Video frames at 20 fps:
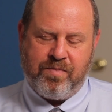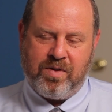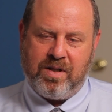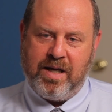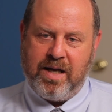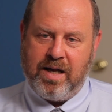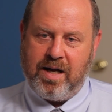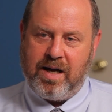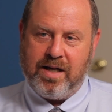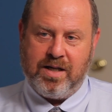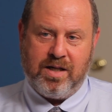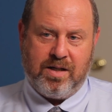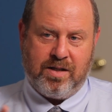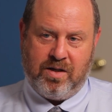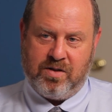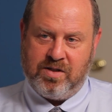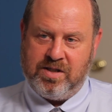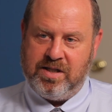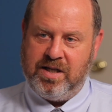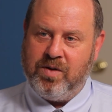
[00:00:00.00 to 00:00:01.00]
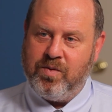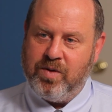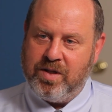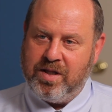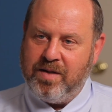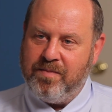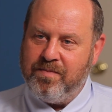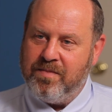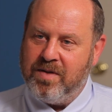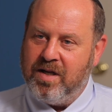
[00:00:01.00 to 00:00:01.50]
play hide and go seek with
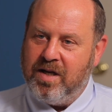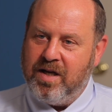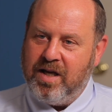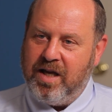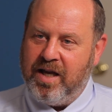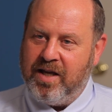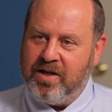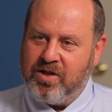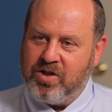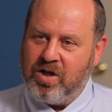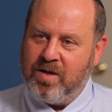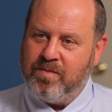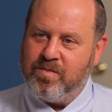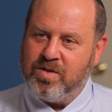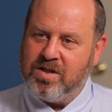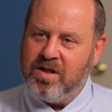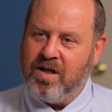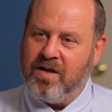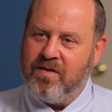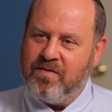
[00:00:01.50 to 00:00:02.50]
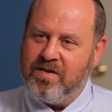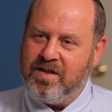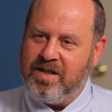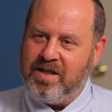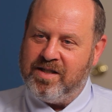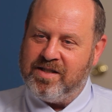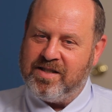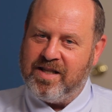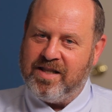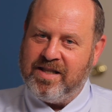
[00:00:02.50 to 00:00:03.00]
Him in terms of
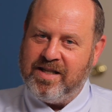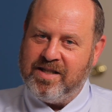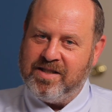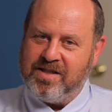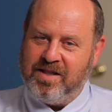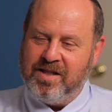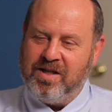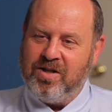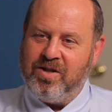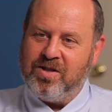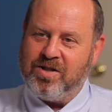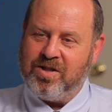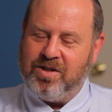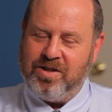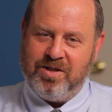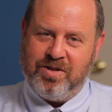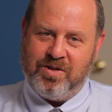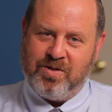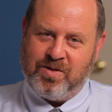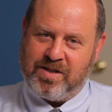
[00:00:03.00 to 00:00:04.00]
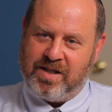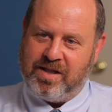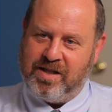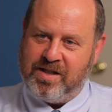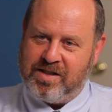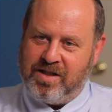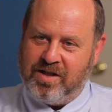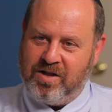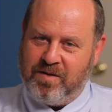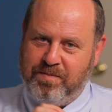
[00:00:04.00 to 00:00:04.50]
these little clues and
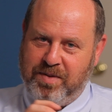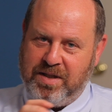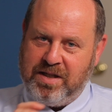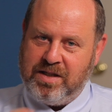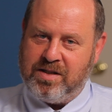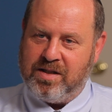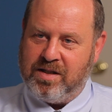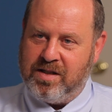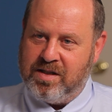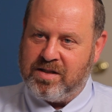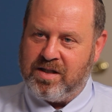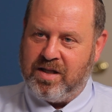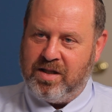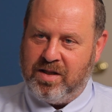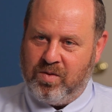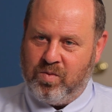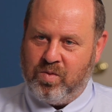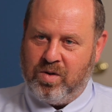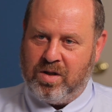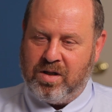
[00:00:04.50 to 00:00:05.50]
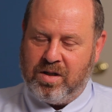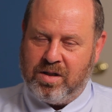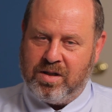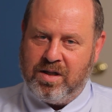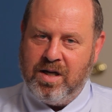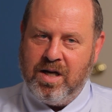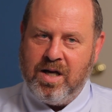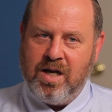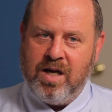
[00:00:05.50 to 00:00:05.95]
these little pieces in the world